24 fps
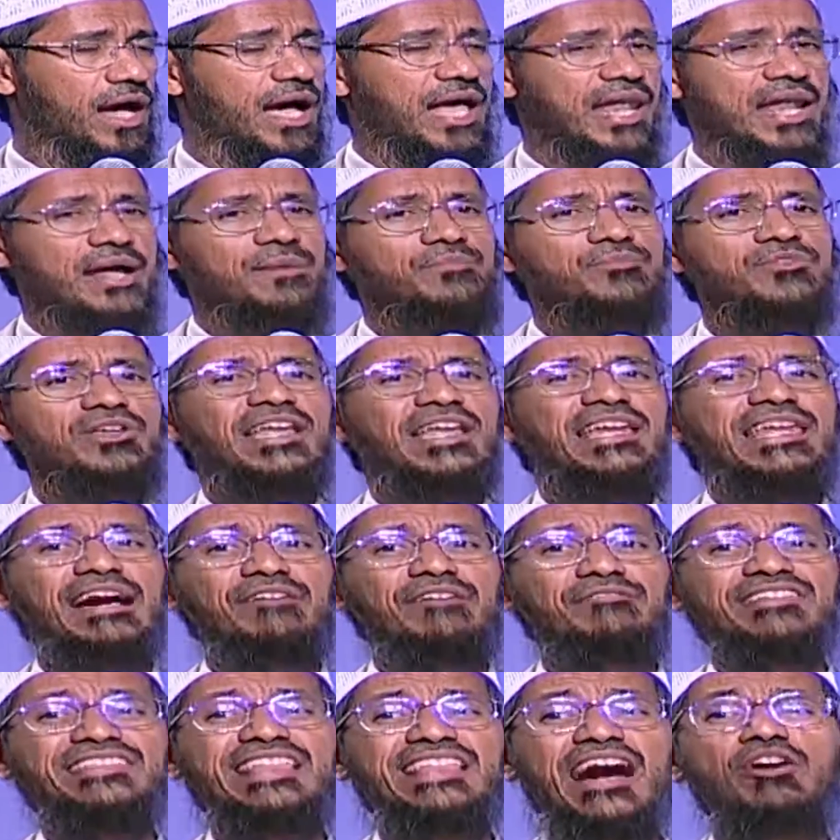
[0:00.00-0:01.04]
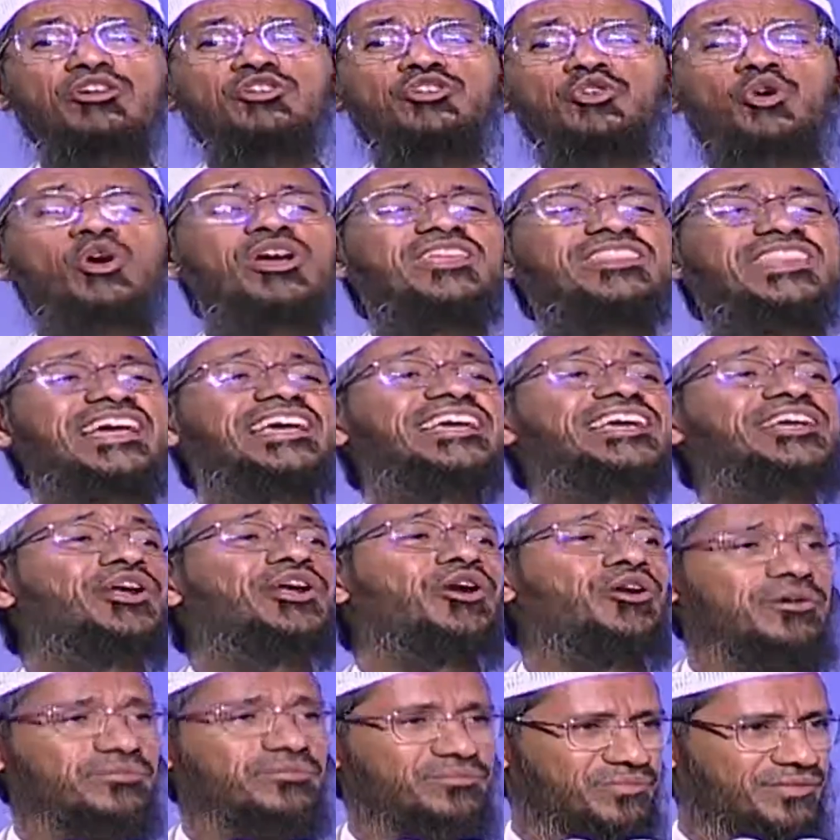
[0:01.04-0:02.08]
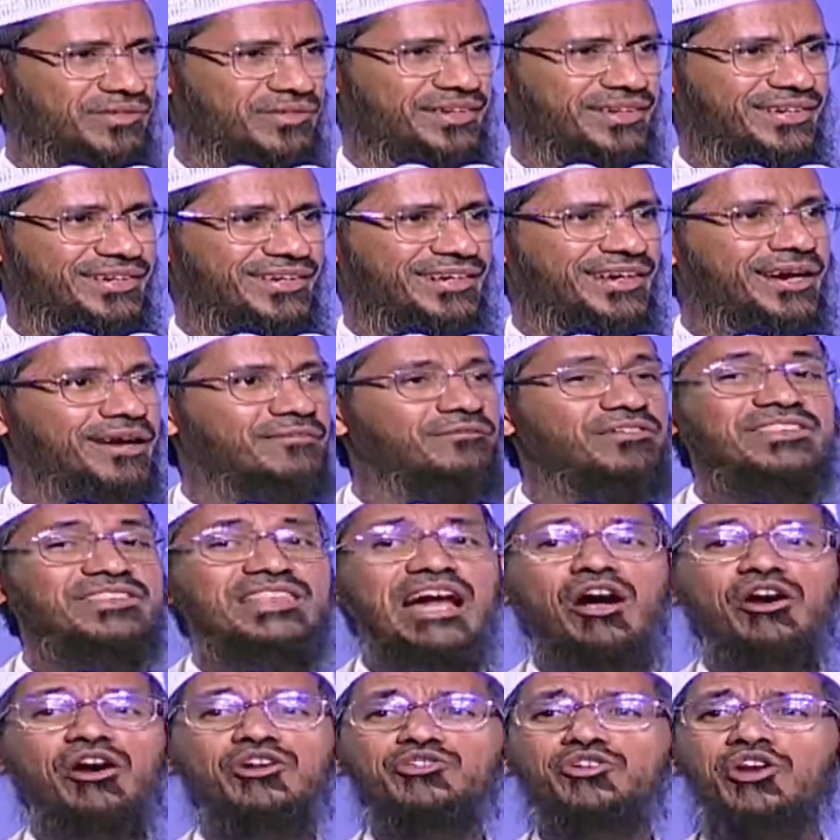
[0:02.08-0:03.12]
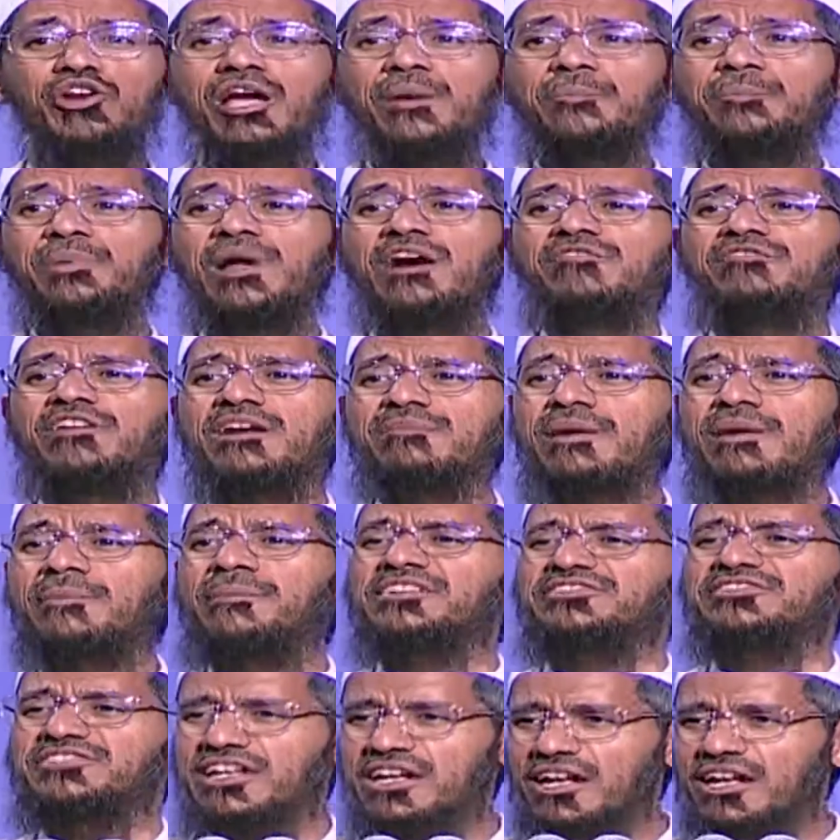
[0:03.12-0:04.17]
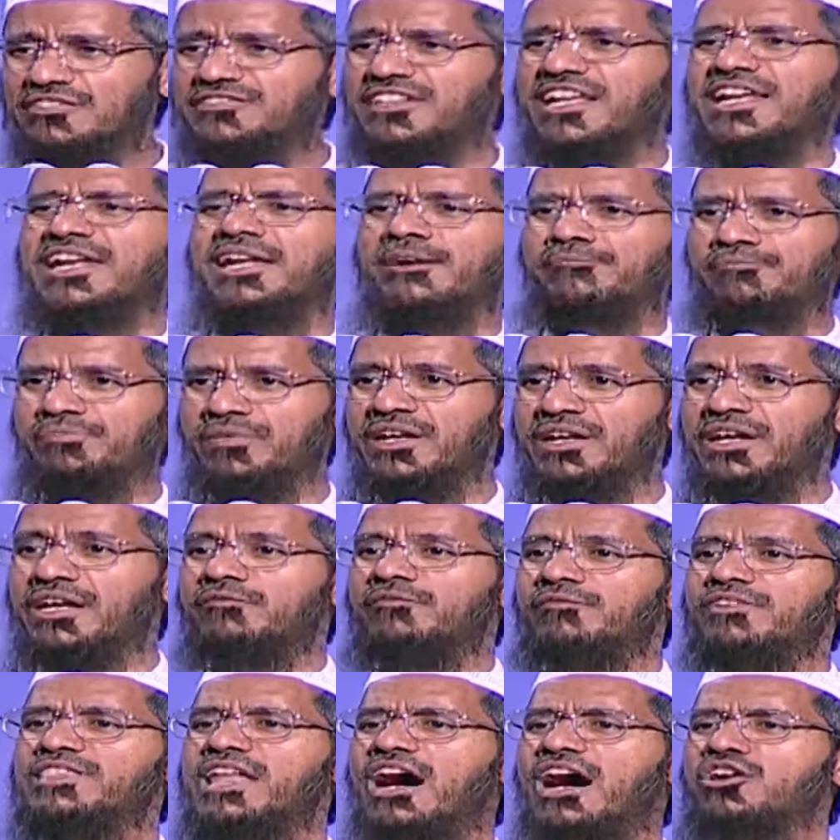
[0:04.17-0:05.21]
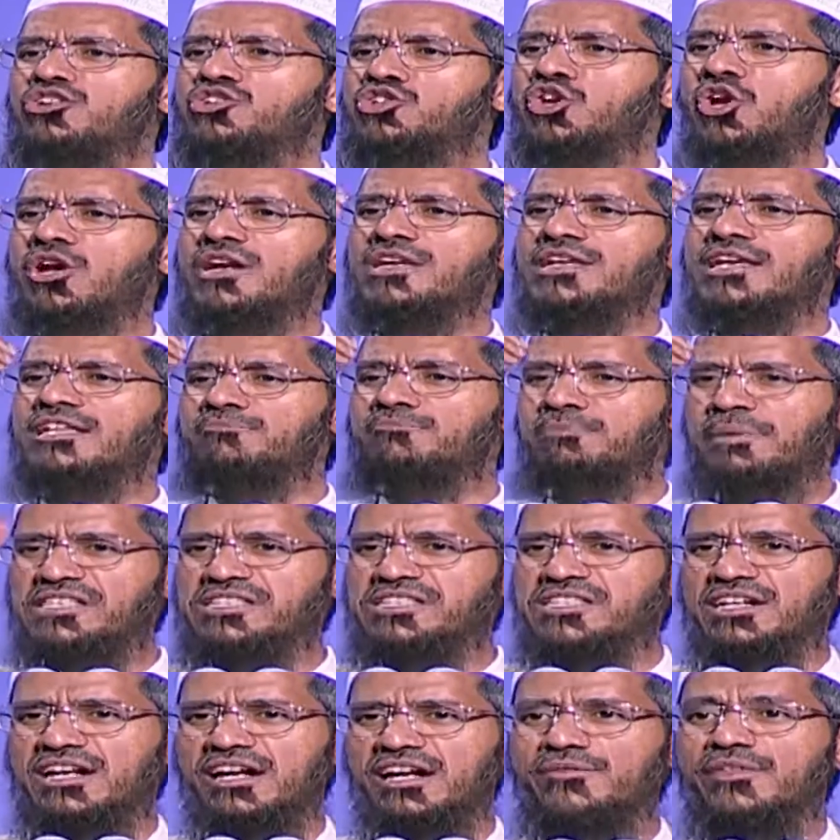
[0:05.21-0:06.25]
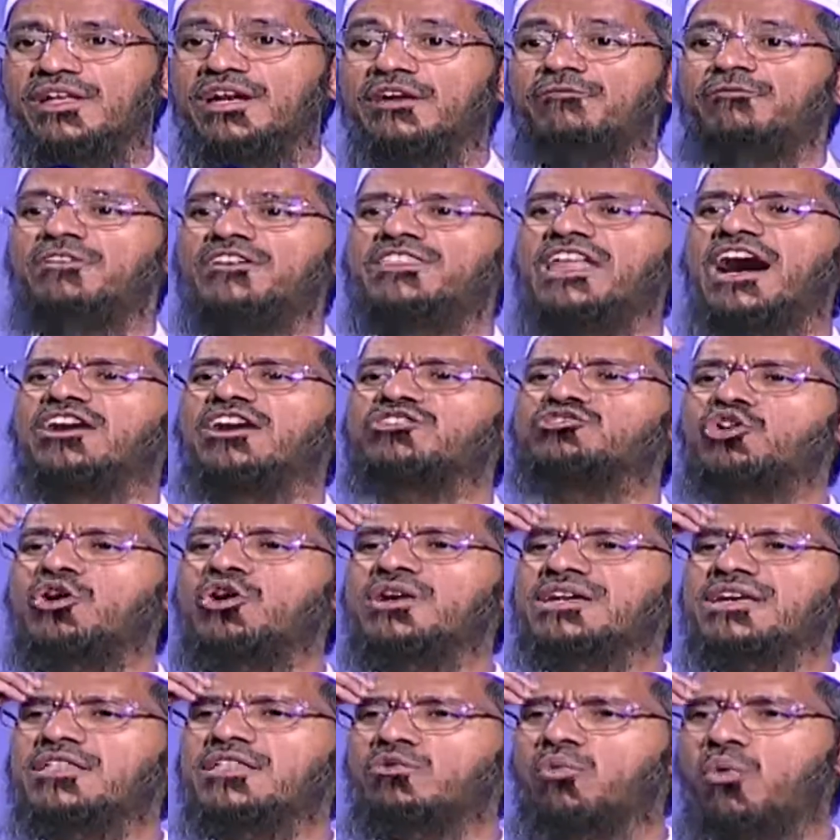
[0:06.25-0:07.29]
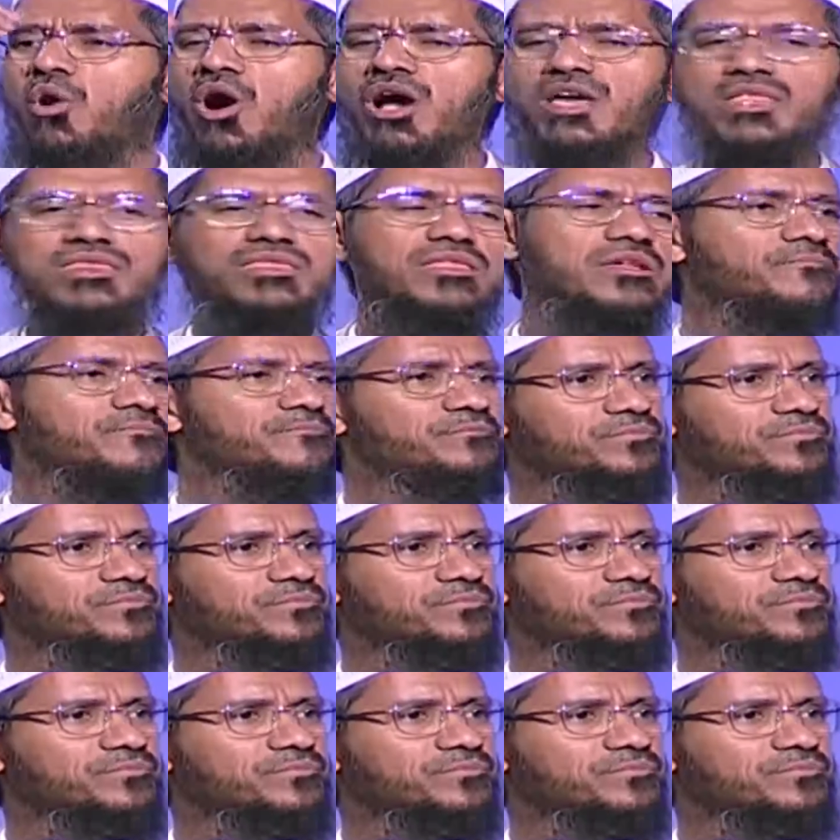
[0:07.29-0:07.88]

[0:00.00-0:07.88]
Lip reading: Alhamdulillah, without showing the hero, without showing Prophet Muhammad Sallallahu Alaihi Wasallam, without showing his picture, without showing his voice,